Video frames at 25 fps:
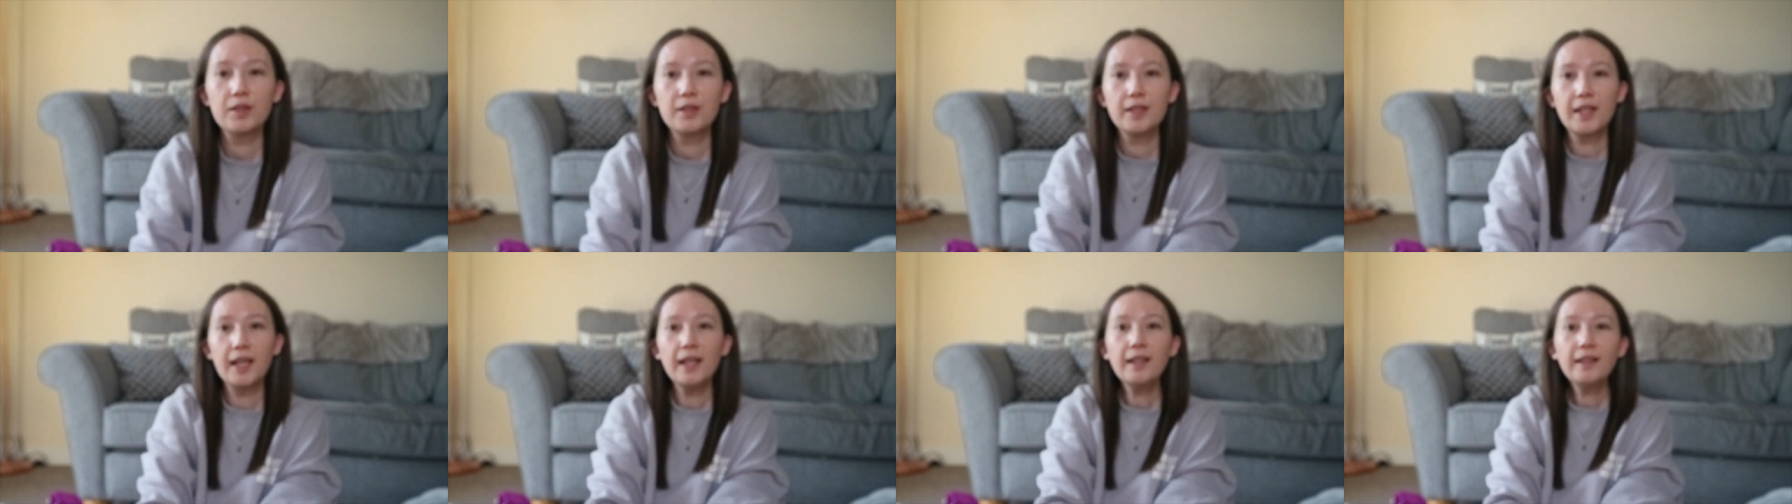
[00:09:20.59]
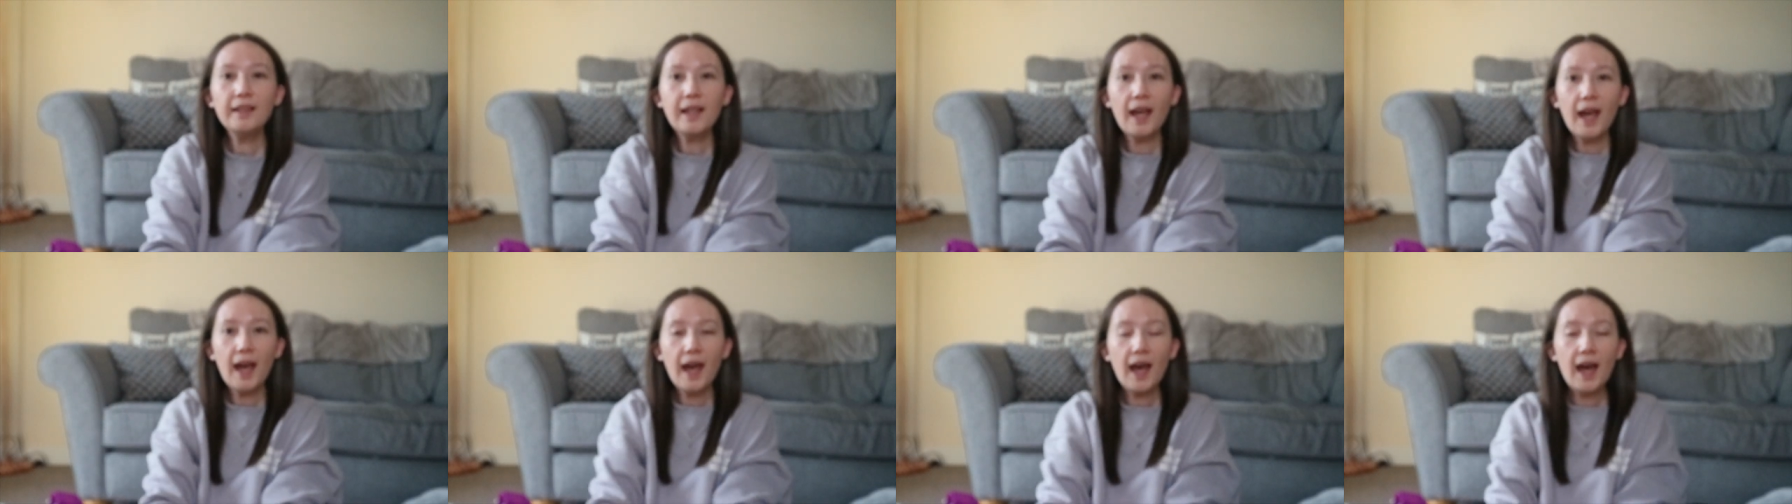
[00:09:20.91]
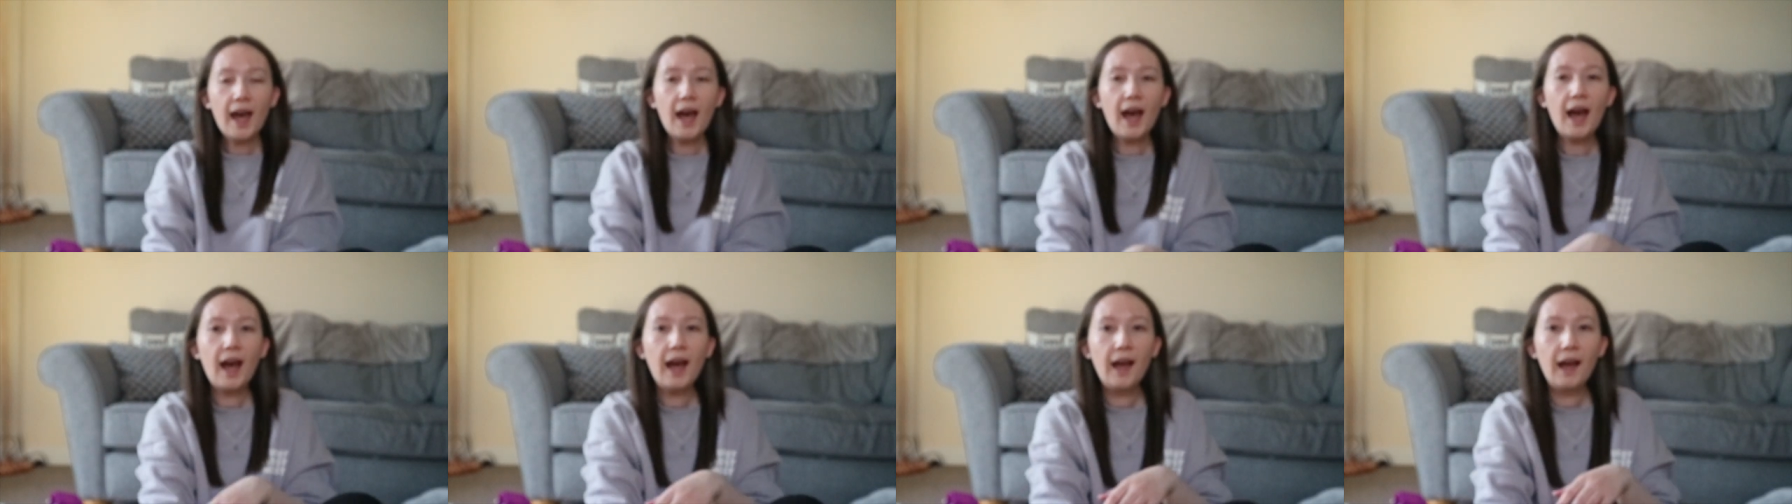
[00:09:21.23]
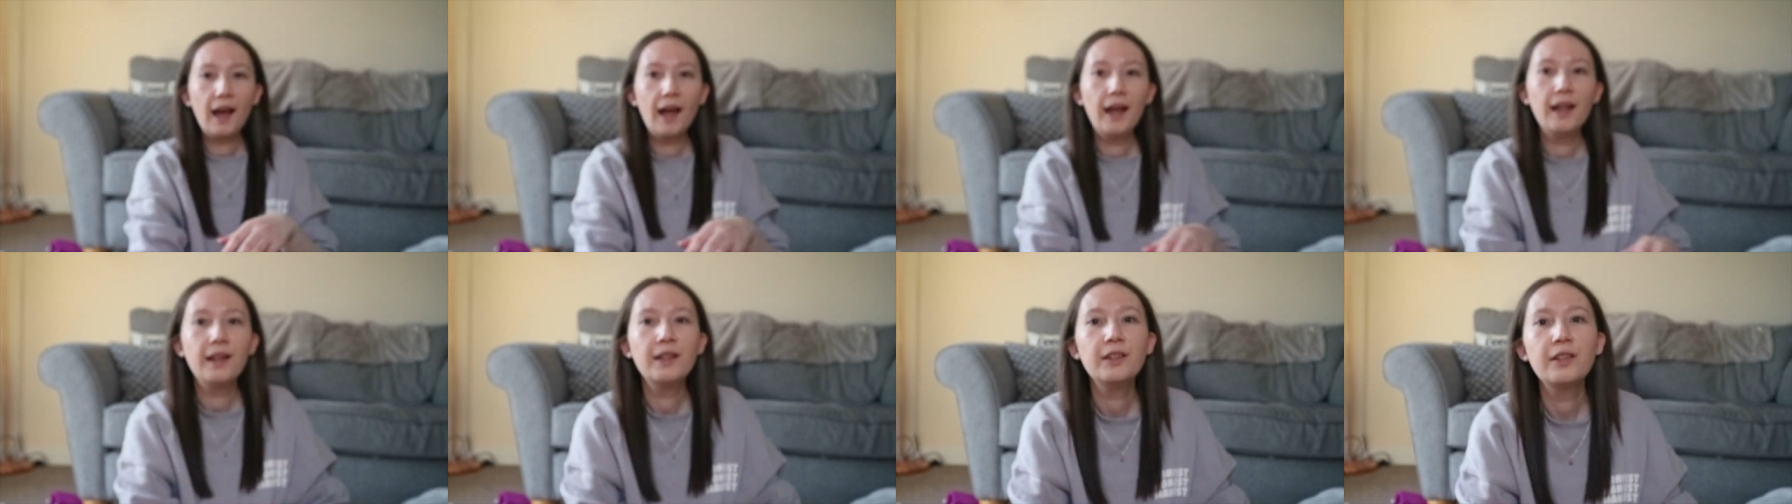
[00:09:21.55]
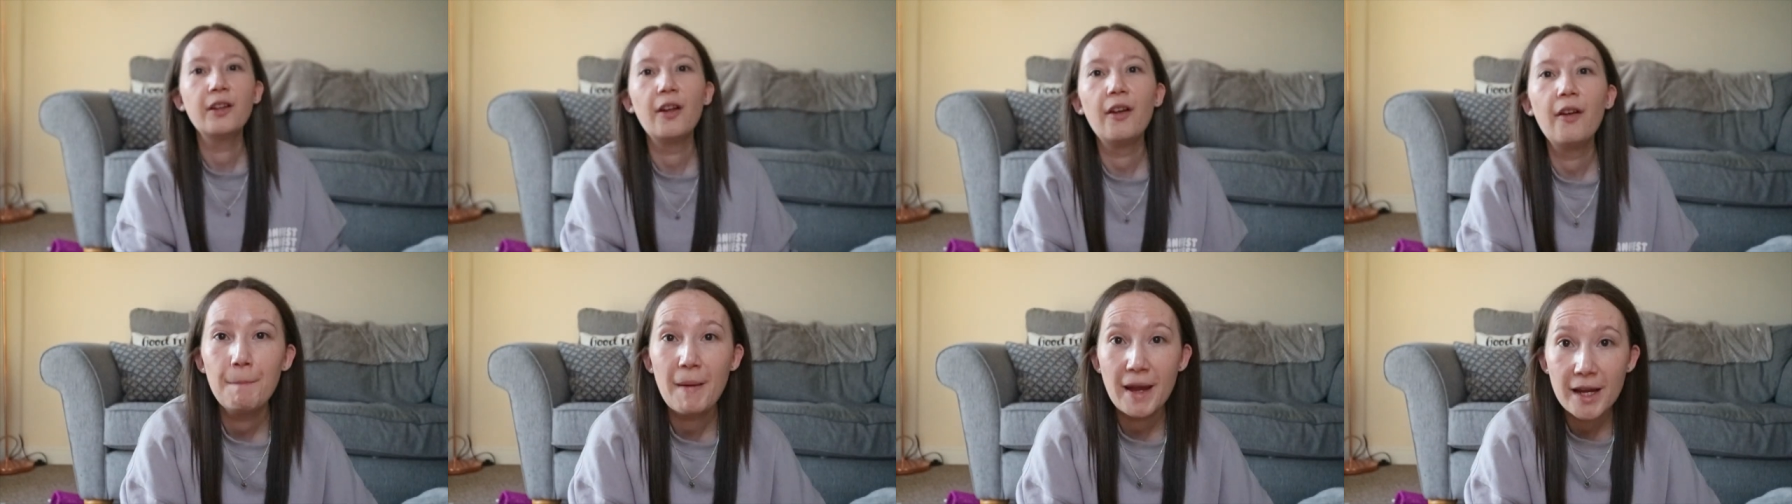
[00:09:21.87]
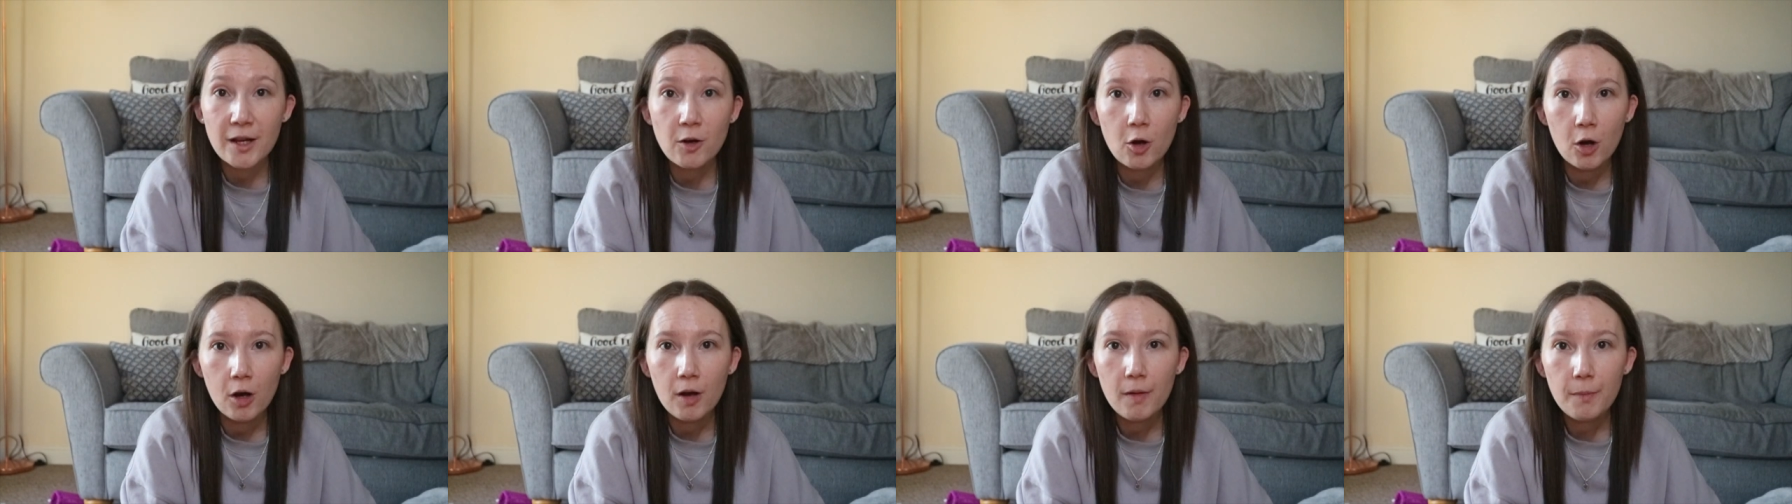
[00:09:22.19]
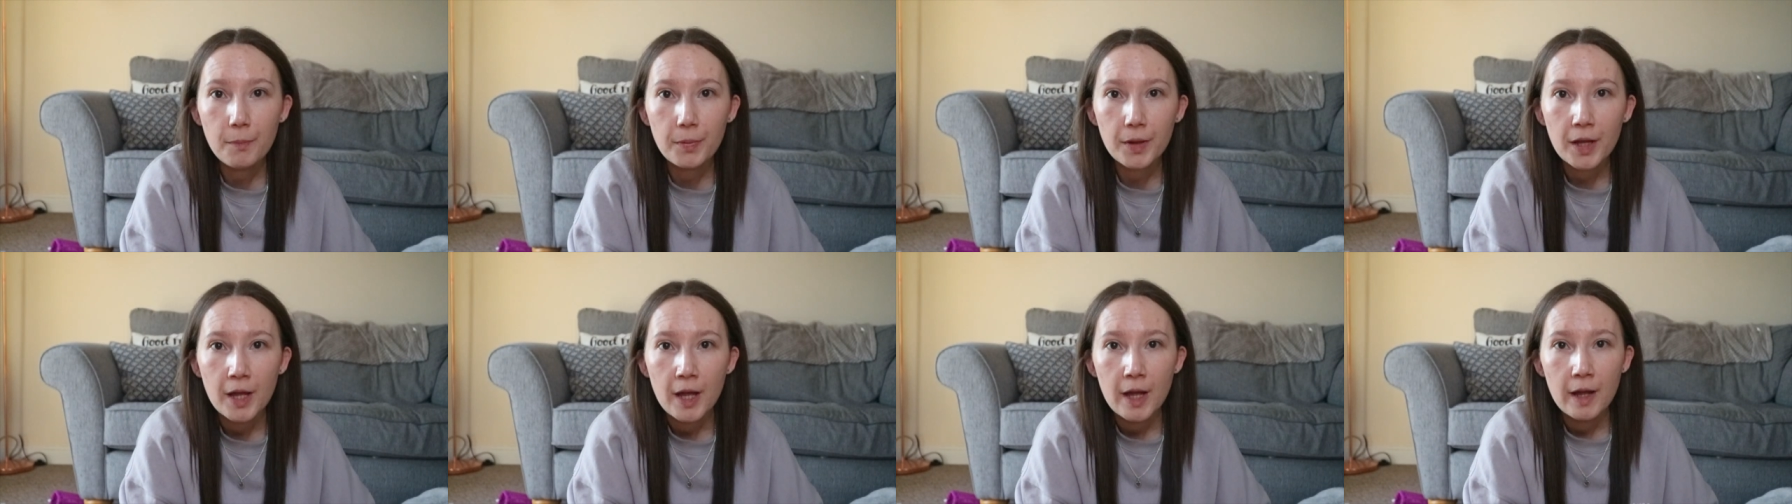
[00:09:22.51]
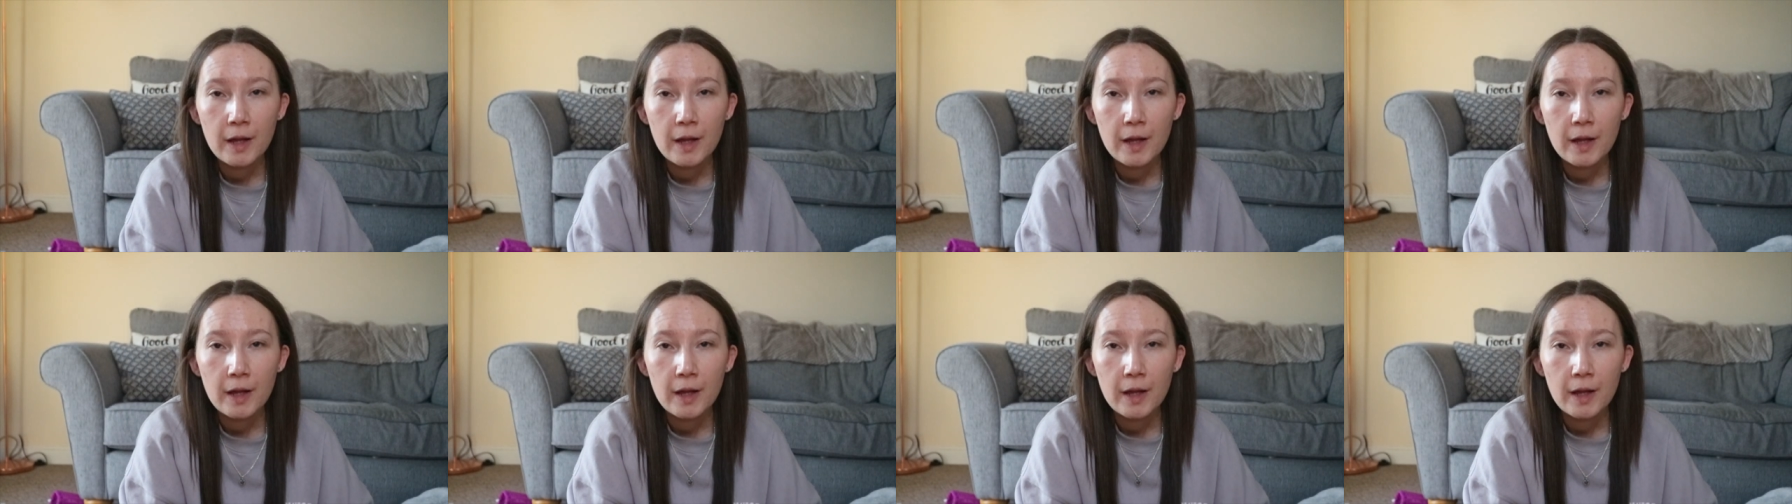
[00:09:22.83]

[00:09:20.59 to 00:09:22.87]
skincare and makeup.